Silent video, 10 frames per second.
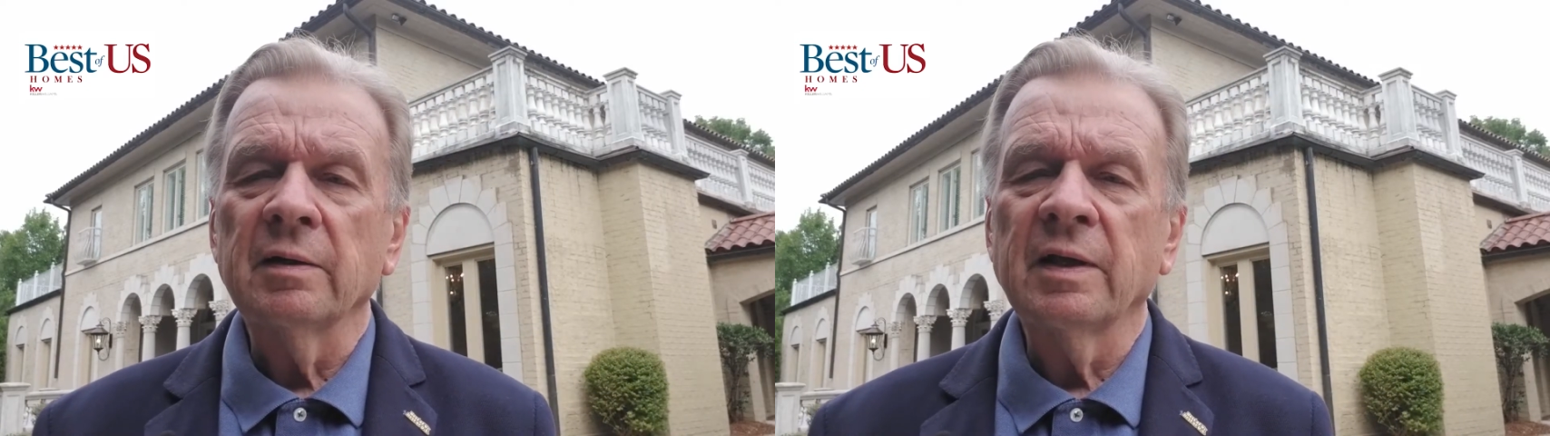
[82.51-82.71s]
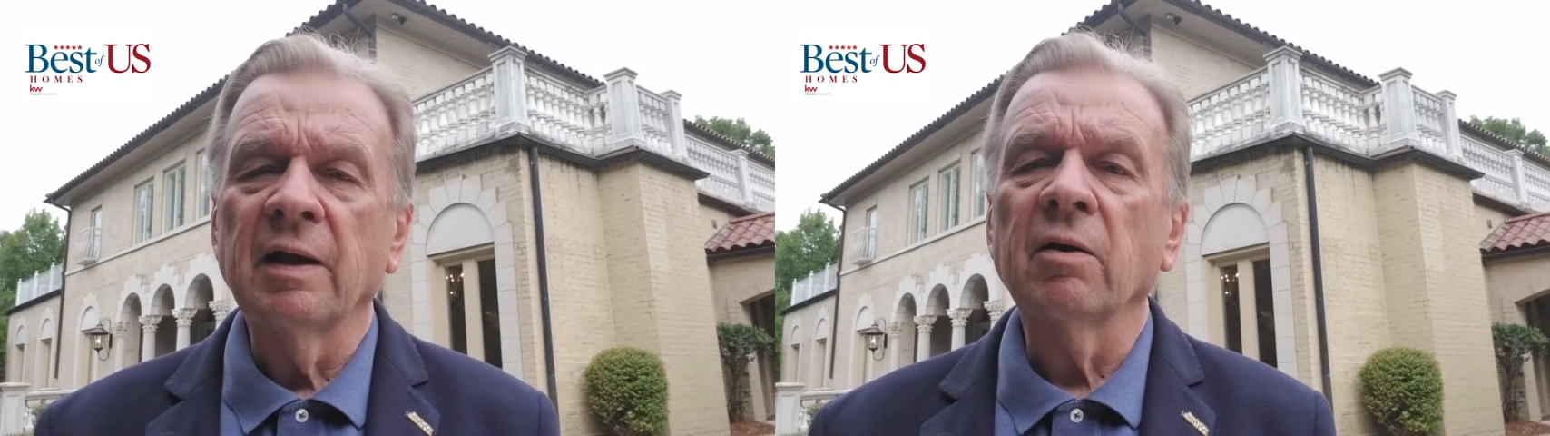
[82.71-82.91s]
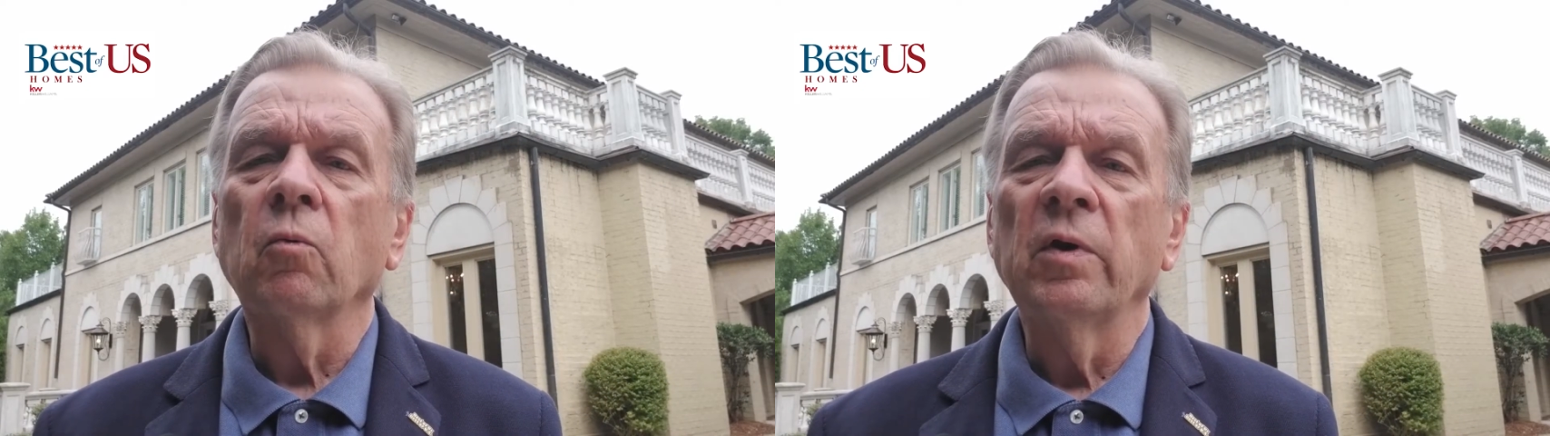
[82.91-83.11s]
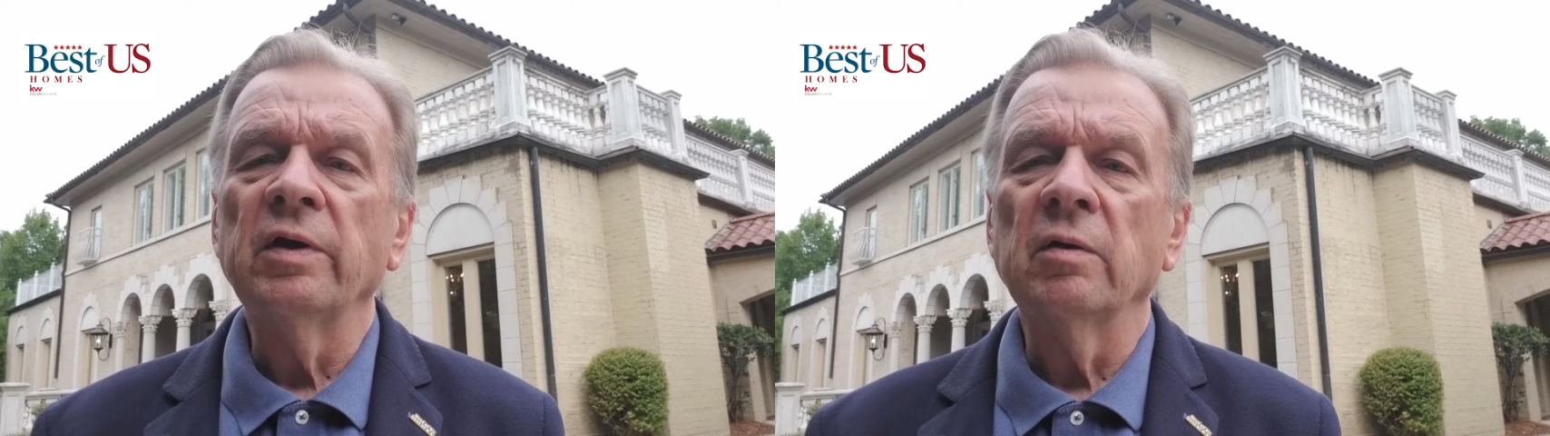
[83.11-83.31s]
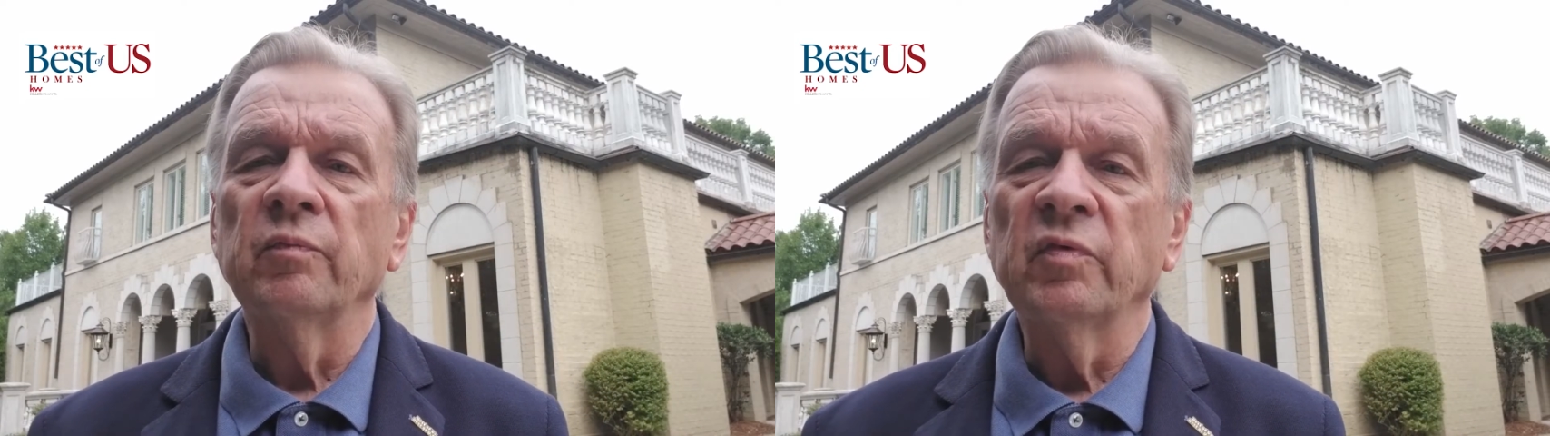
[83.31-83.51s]
Keller
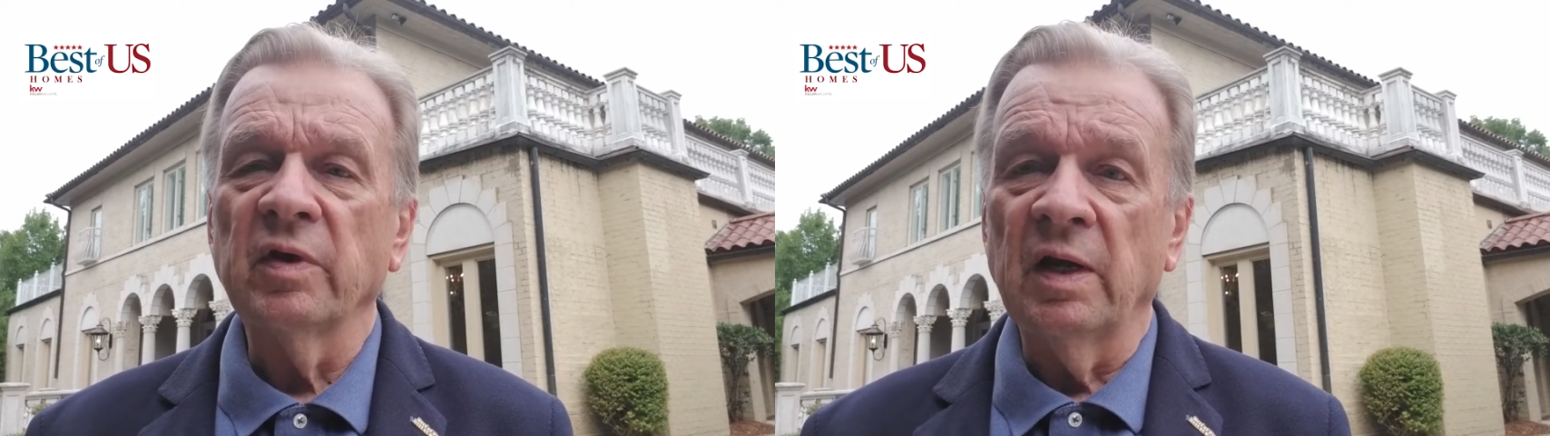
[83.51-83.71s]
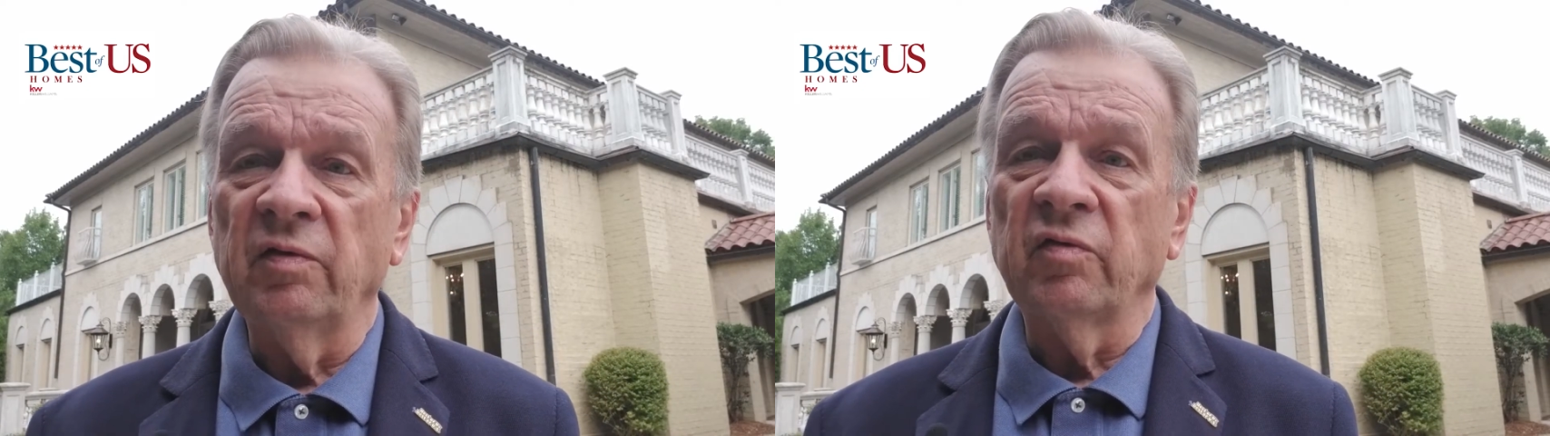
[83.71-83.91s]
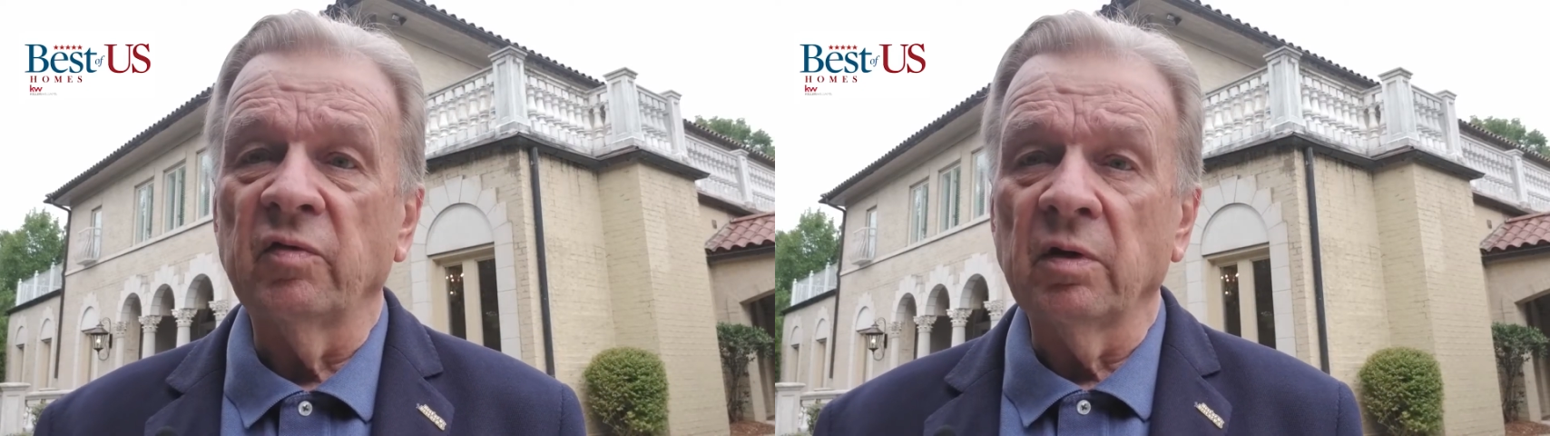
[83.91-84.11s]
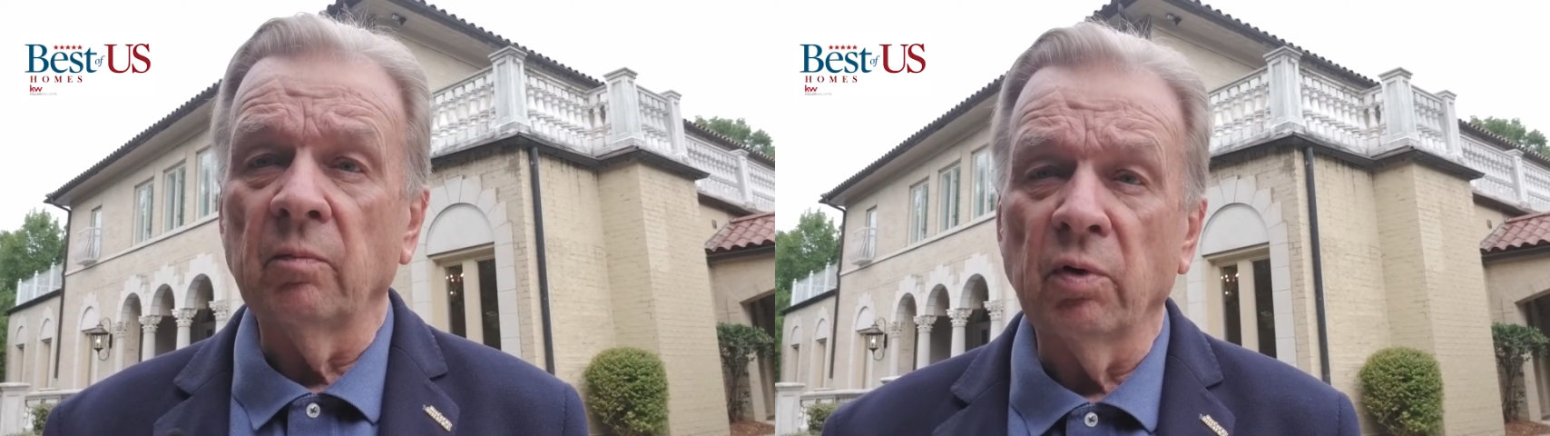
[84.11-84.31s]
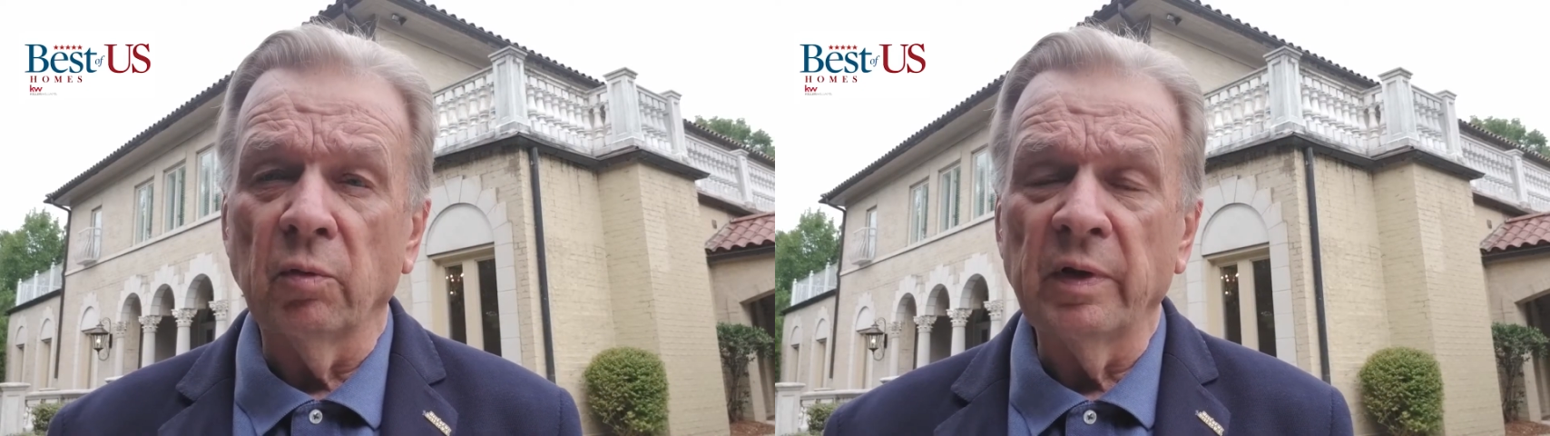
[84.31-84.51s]
Williams agent
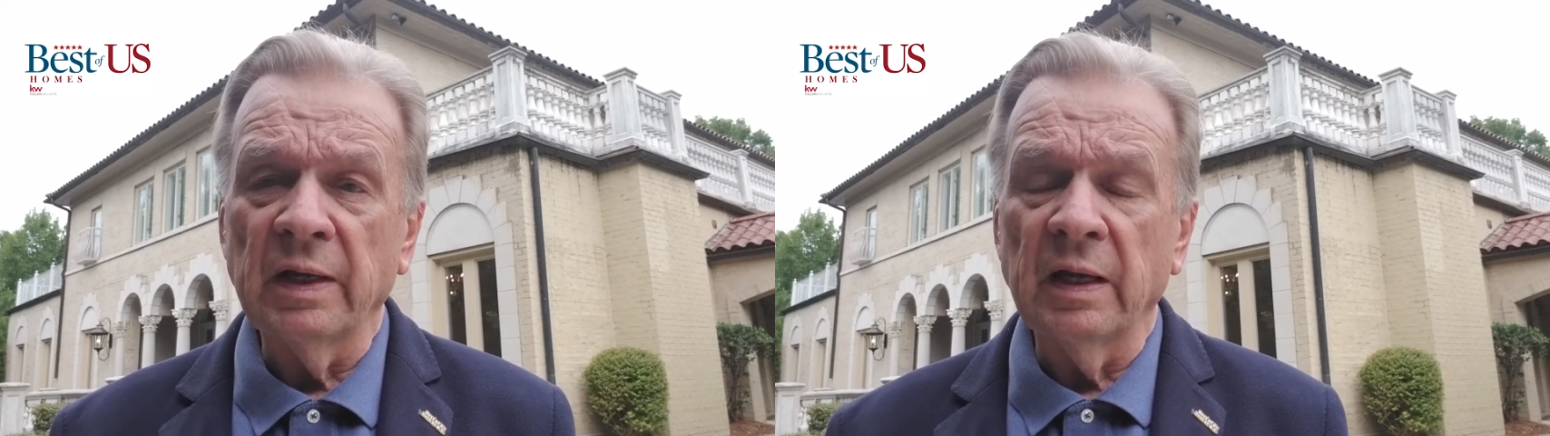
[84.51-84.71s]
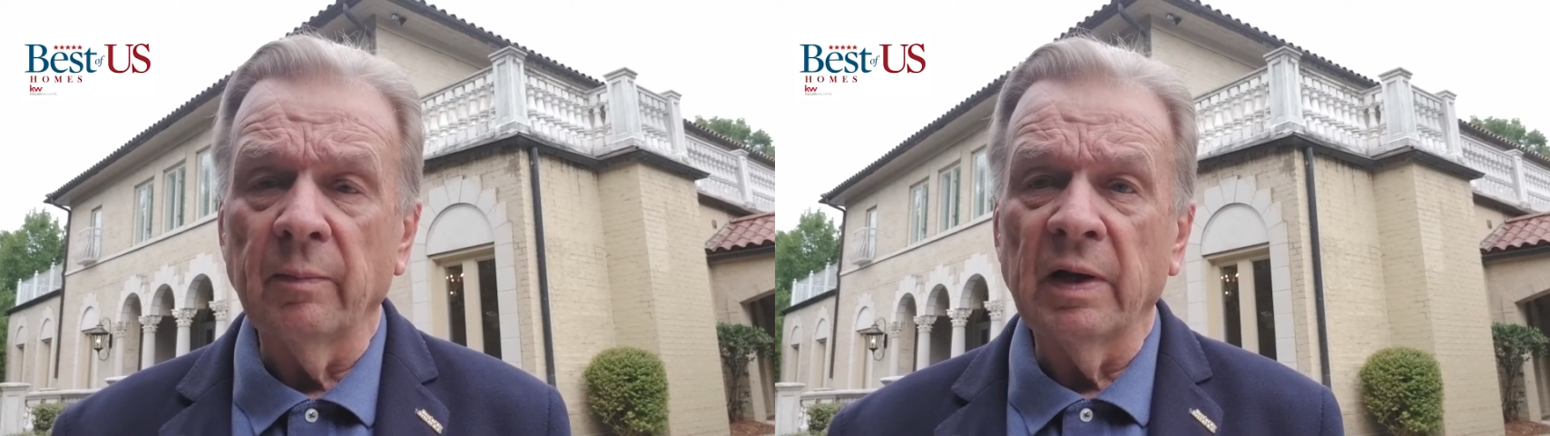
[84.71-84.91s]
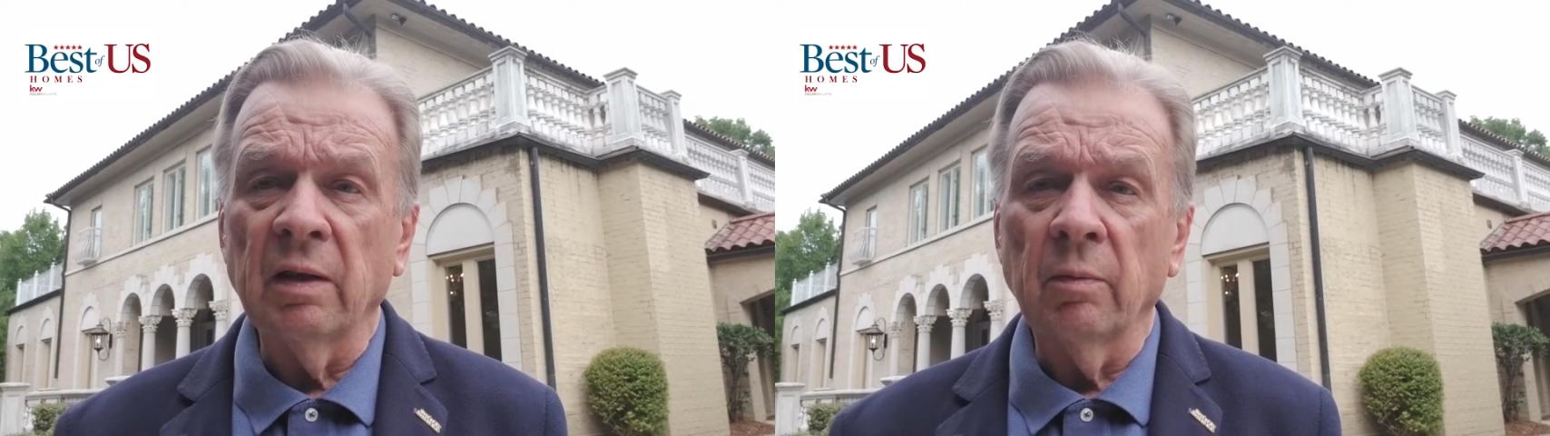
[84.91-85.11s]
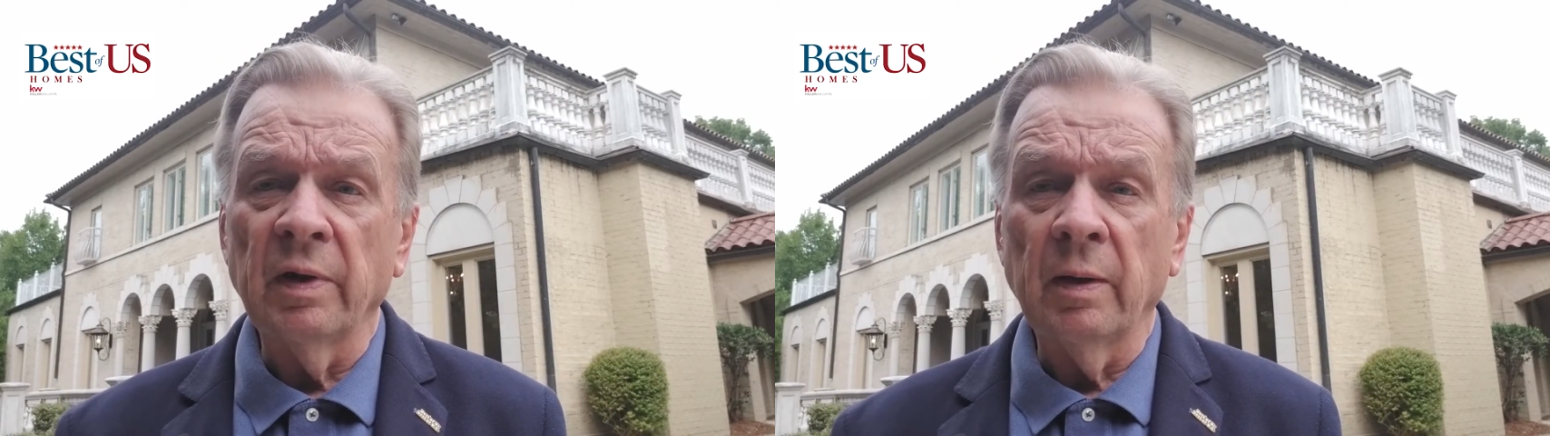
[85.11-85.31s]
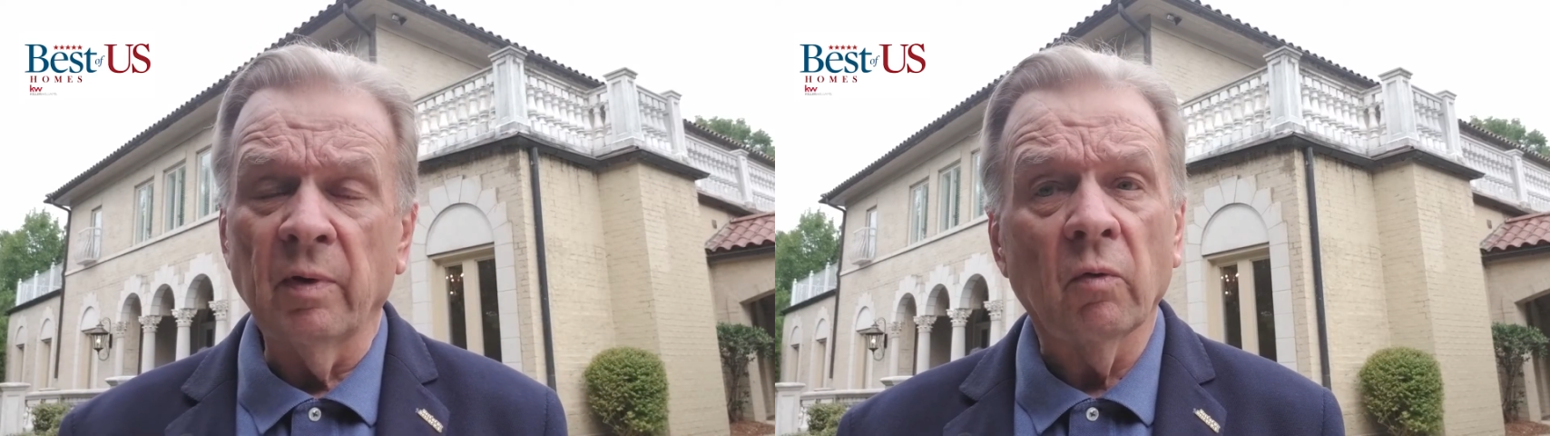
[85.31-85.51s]
in Birmingham,
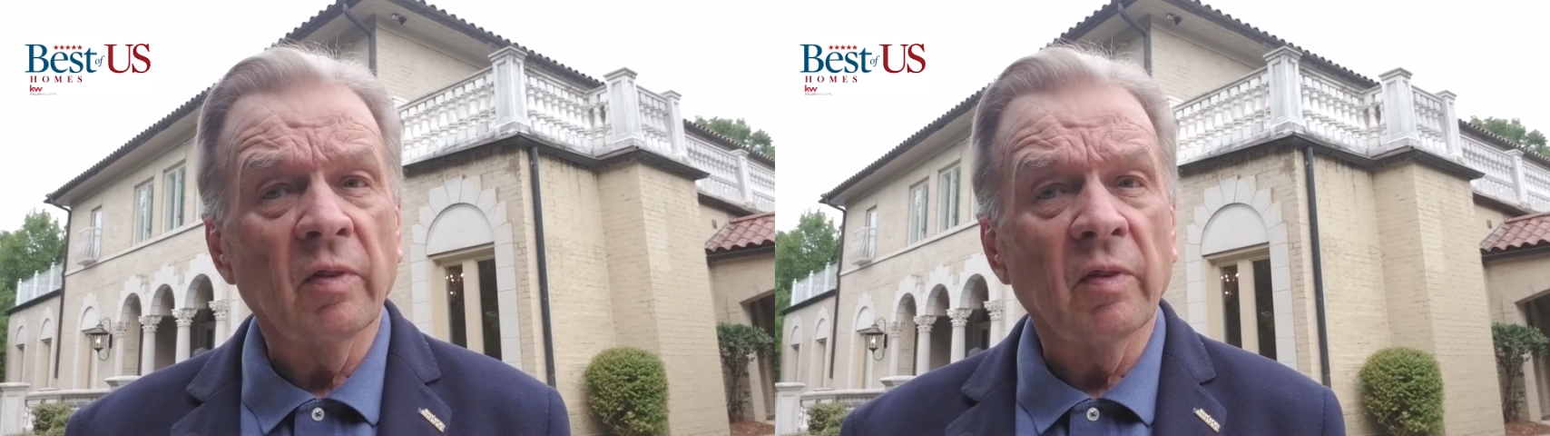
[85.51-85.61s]
Alabama.